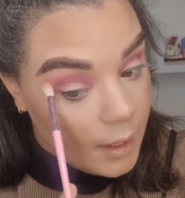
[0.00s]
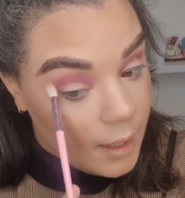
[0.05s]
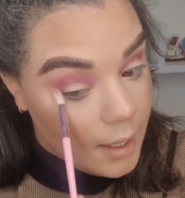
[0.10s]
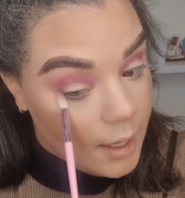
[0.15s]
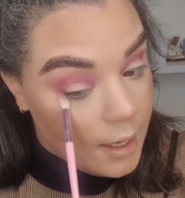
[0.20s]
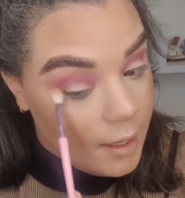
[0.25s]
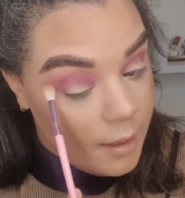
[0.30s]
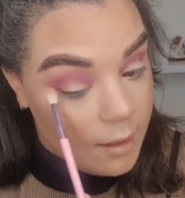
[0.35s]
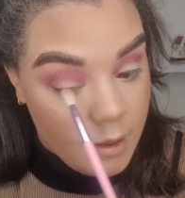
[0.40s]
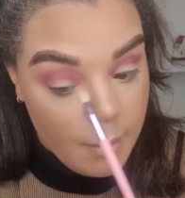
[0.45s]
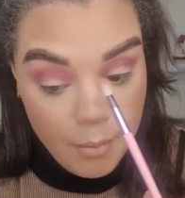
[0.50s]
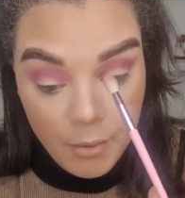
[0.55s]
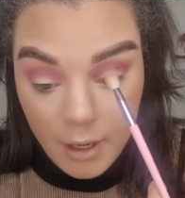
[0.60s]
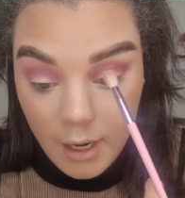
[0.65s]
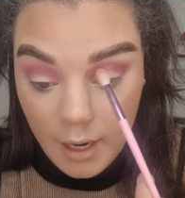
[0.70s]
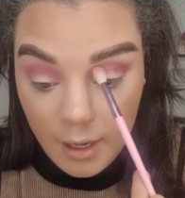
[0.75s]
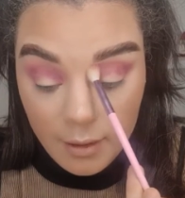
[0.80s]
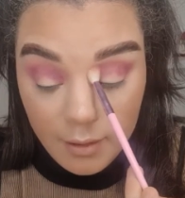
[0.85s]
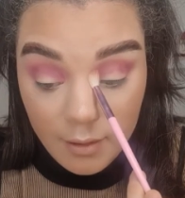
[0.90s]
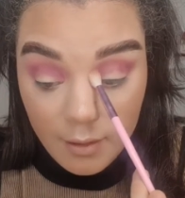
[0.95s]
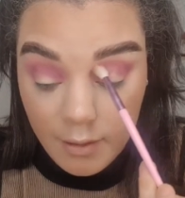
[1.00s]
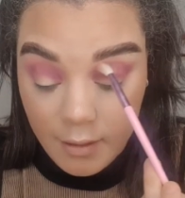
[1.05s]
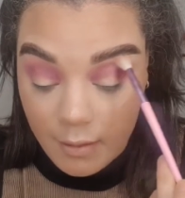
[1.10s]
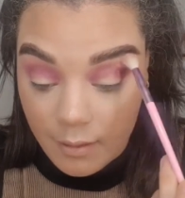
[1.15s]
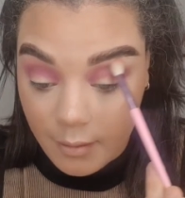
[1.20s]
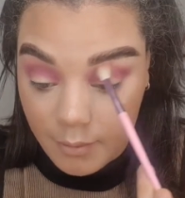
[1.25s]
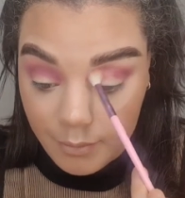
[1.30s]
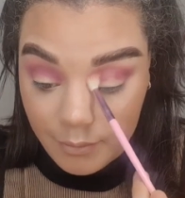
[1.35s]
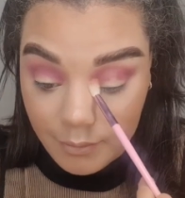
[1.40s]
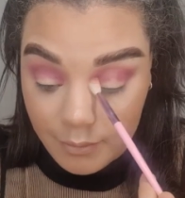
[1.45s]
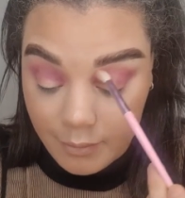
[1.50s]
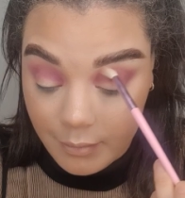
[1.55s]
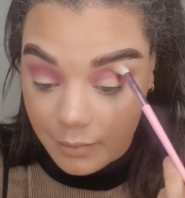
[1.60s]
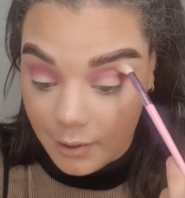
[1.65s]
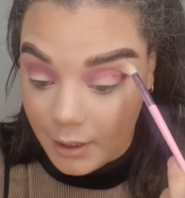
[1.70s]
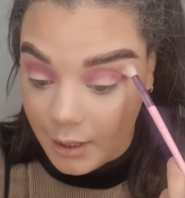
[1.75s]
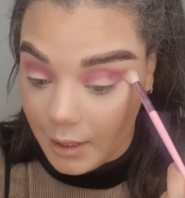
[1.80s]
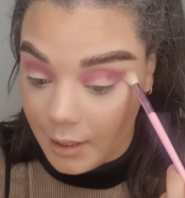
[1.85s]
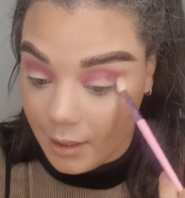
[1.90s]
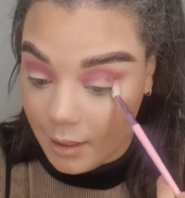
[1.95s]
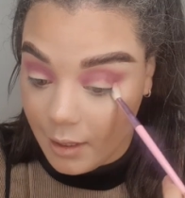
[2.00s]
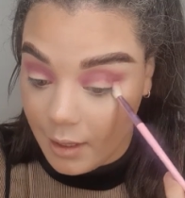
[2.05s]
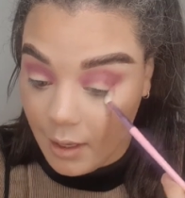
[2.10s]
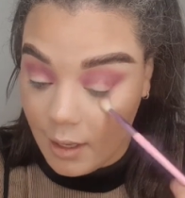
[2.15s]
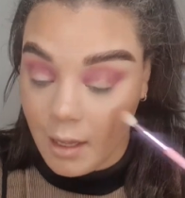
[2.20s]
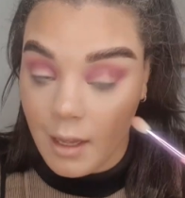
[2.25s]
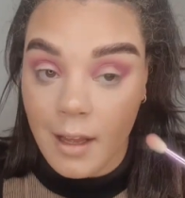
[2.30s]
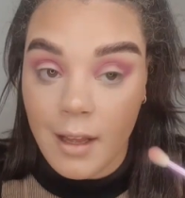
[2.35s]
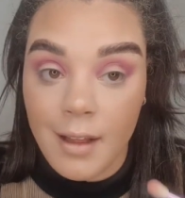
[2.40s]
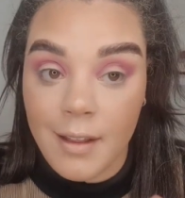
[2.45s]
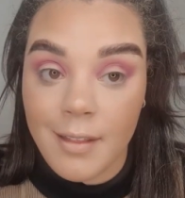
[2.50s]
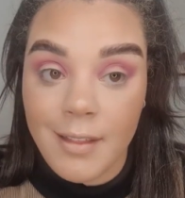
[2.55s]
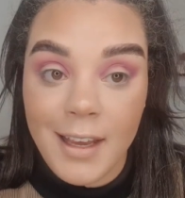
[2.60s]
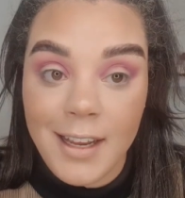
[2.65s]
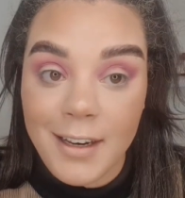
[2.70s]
Indie brands, they